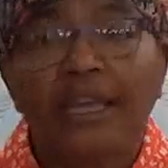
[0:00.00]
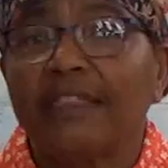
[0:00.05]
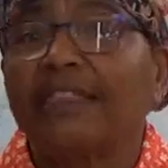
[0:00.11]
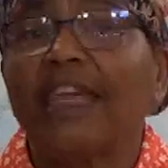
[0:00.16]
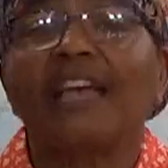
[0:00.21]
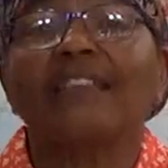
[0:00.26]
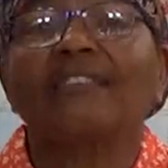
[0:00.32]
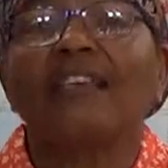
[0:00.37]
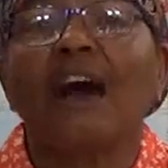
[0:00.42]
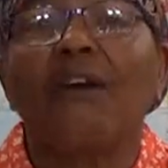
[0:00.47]

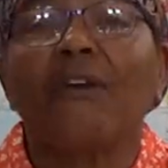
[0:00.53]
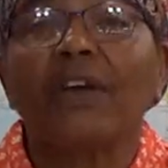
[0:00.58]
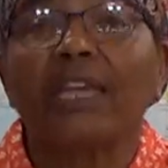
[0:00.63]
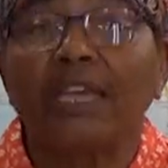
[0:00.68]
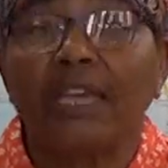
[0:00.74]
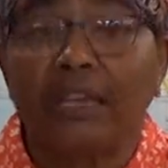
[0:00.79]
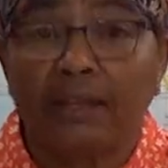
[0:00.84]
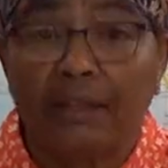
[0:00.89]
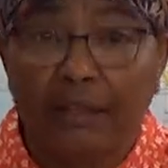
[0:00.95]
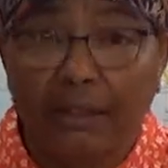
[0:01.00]
That's our
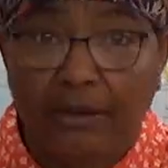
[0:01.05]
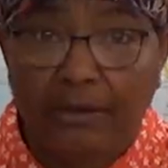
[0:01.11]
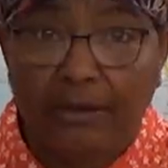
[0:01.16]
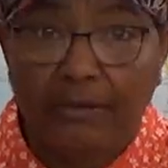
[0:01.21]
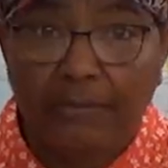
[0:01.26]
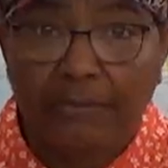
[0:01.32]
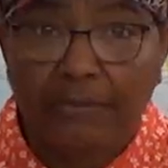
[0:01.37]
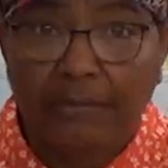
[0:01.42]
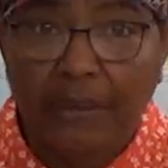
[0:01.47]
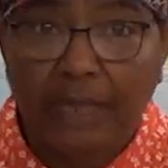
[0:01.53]
healer.
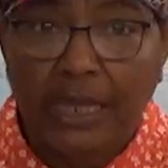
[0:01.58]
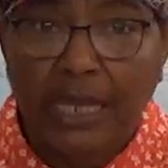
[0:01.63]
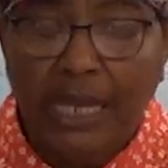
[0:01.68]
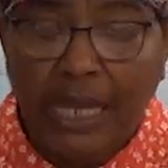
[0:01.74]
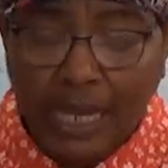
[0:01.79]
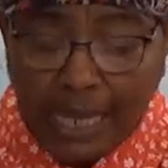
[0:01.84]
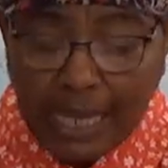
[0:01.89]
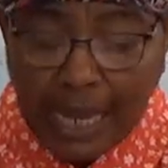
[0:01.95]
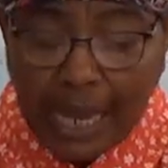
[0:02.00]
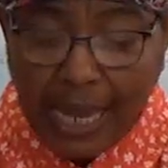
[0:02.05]

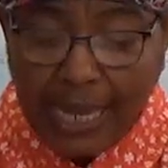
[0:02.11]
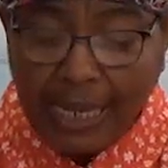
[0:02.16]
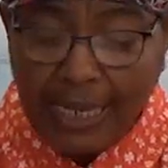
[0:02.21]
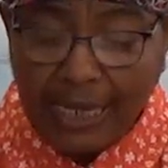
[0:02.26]
And